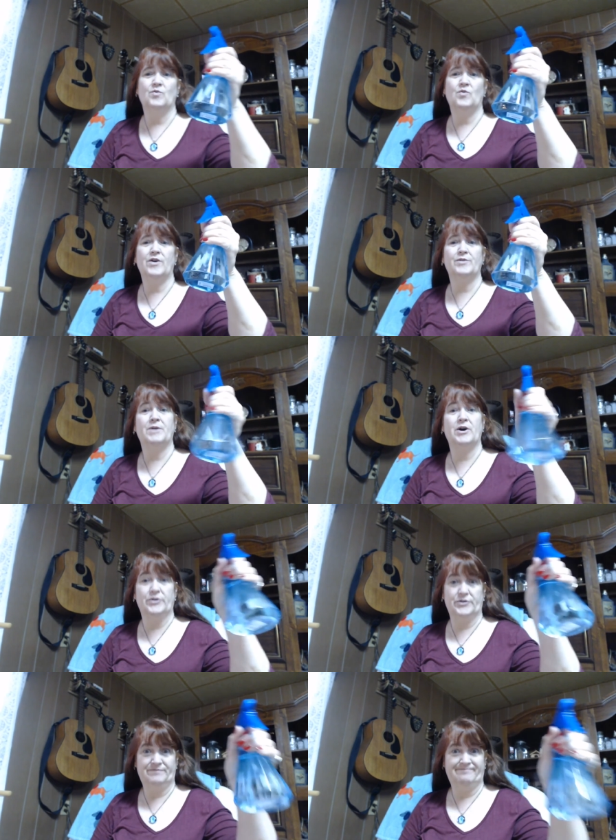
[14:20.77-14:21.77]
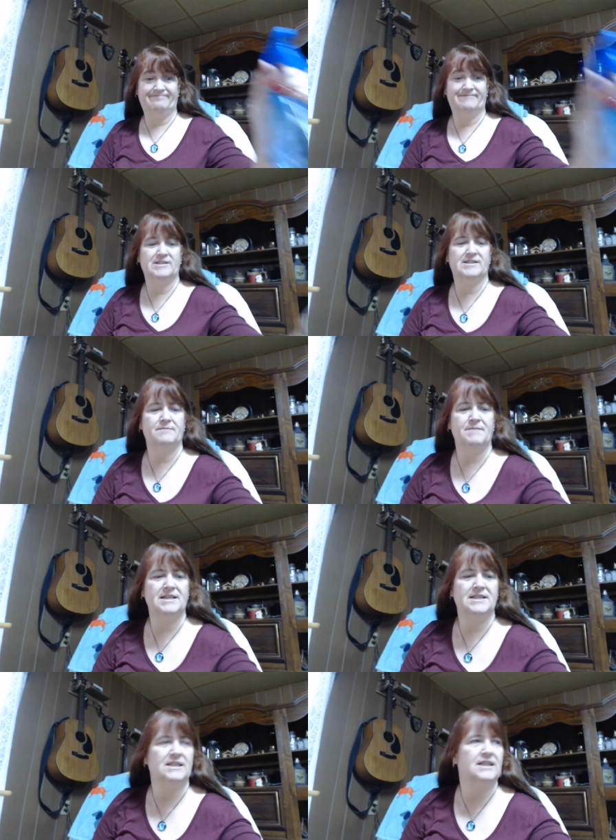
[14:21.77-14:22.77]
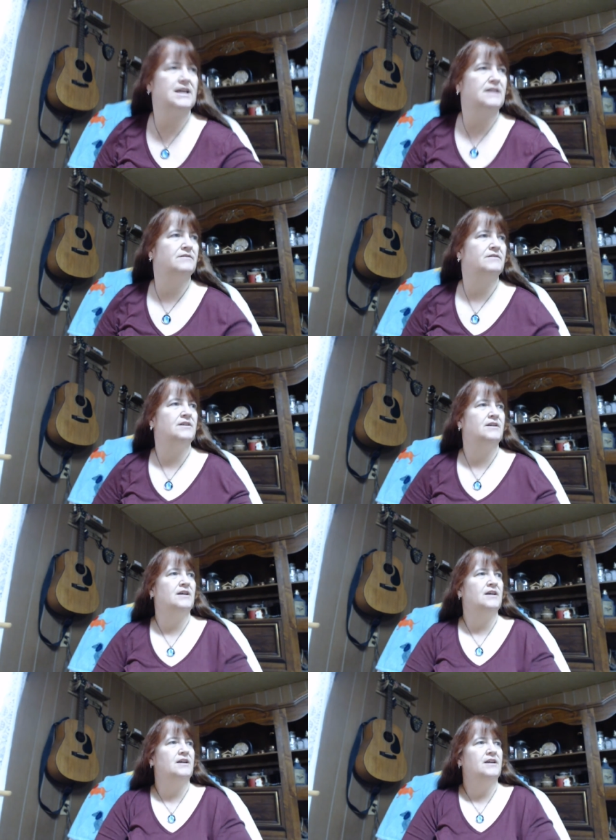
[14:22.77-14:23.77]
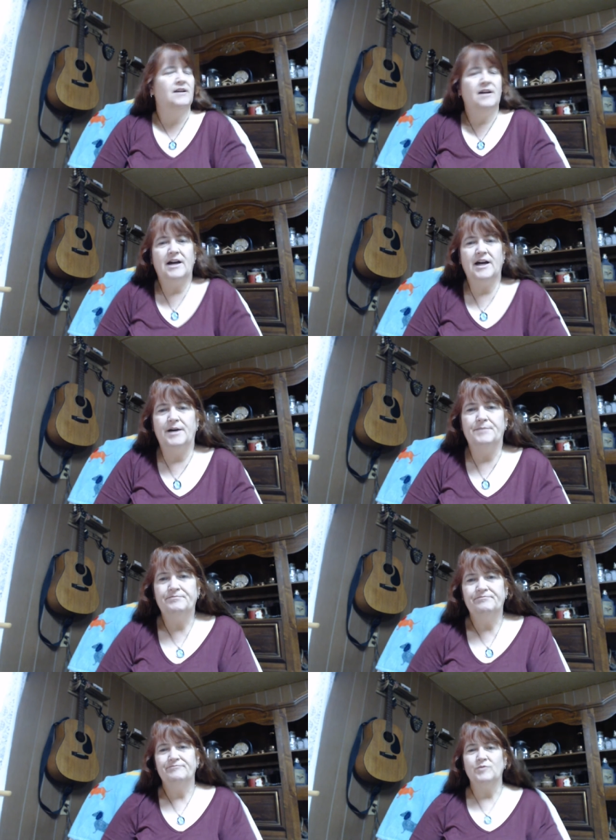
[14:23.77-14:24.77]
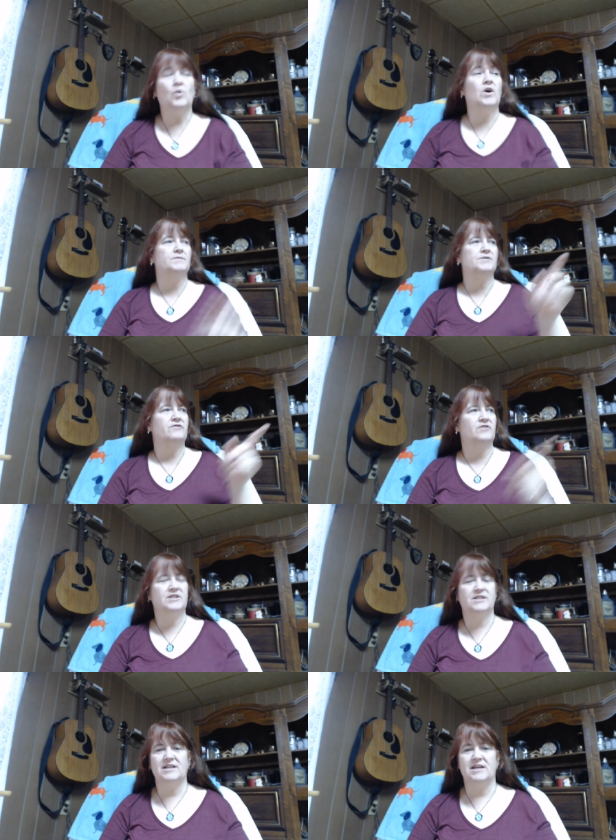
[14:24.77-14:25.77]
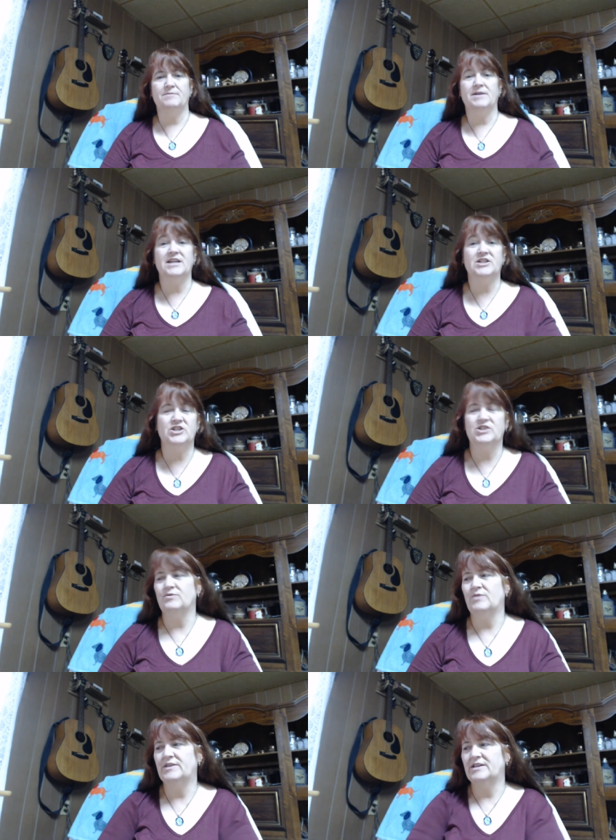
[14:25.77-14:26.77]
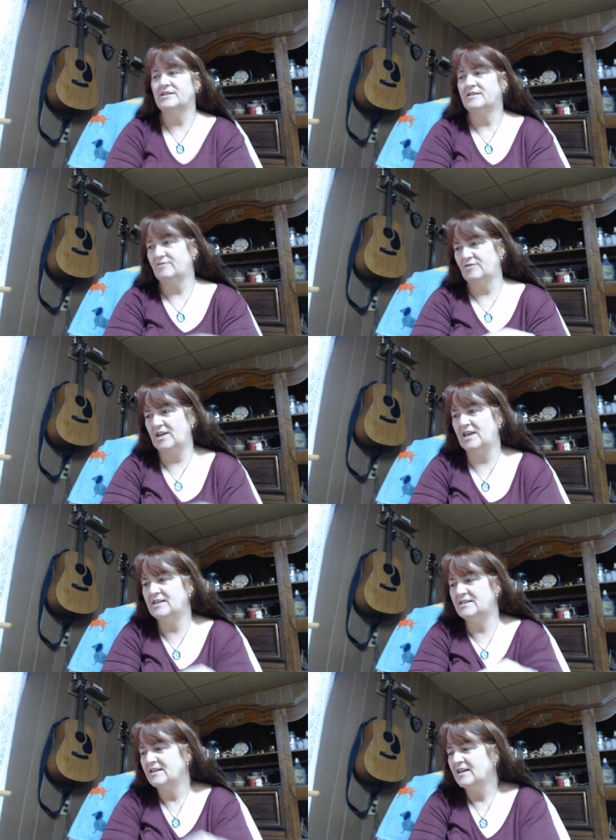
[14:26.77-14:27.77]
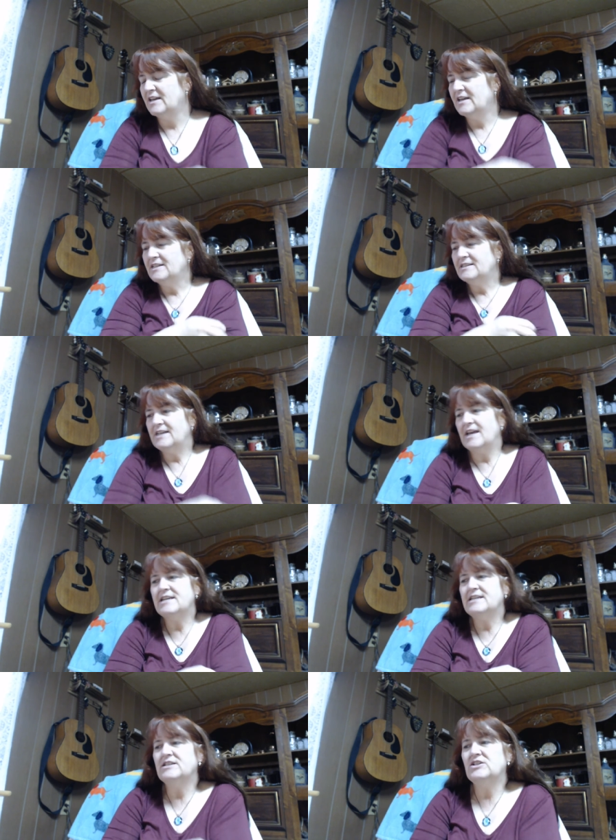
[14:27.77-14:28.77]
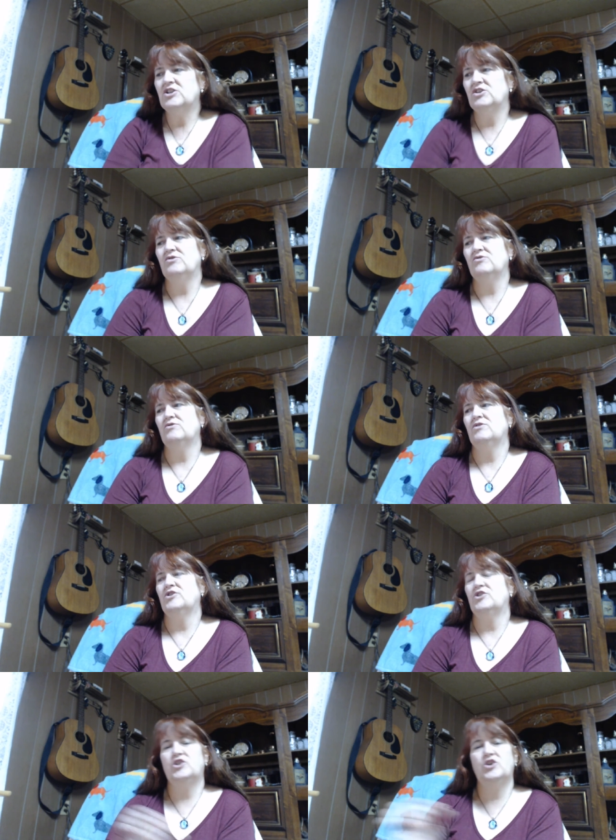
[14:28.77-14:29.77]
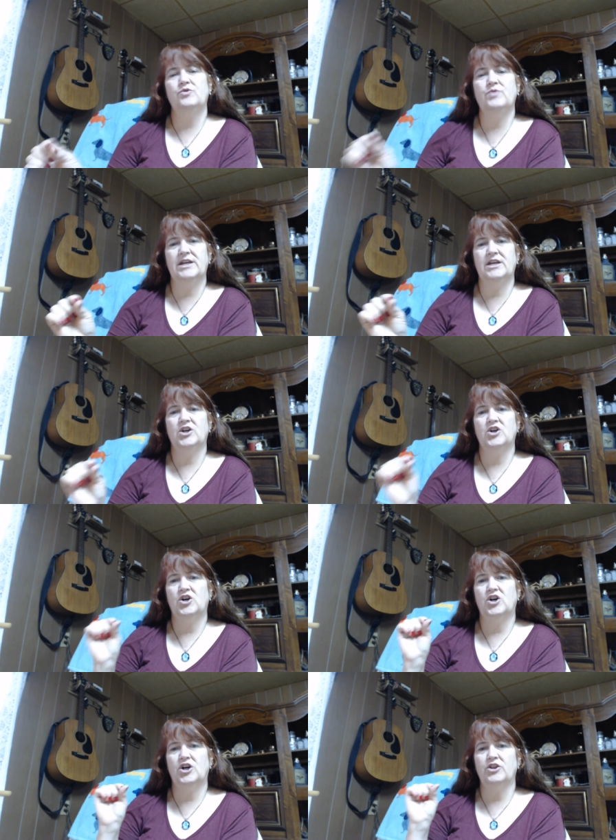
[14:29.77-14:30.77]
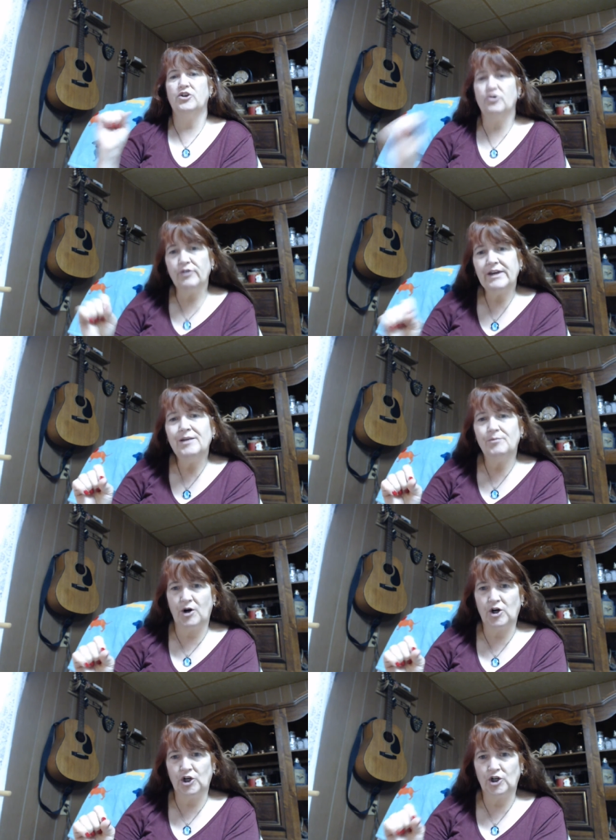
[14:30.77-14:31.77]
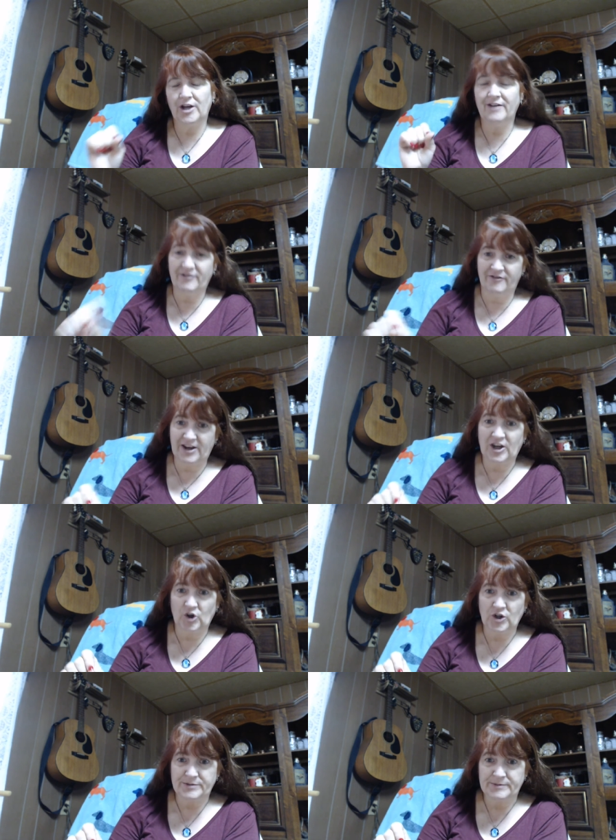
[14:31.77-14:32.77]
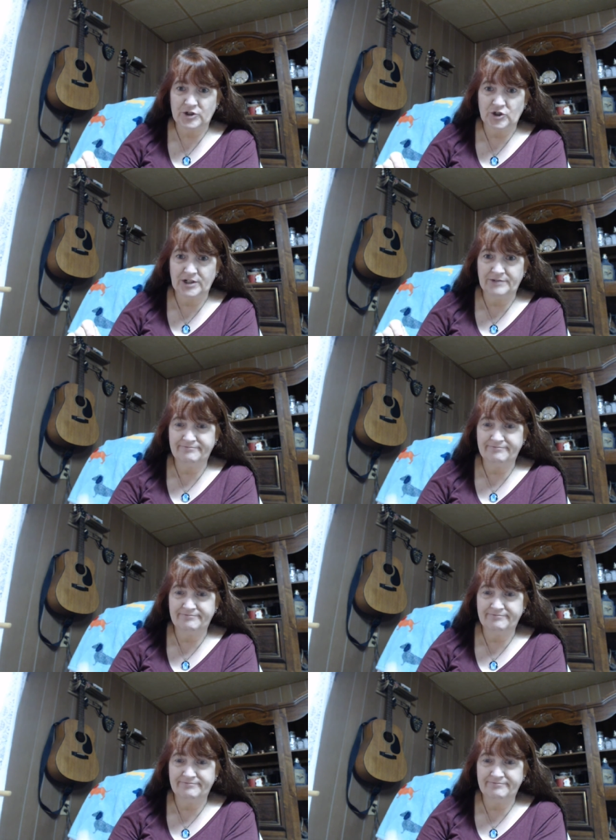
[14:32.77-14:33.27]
Water bottle. It's an amazing thing. Um, Worms over asleep. Hitch is the one that's, he's taken to chewing on the green part of a fake Christmas tree.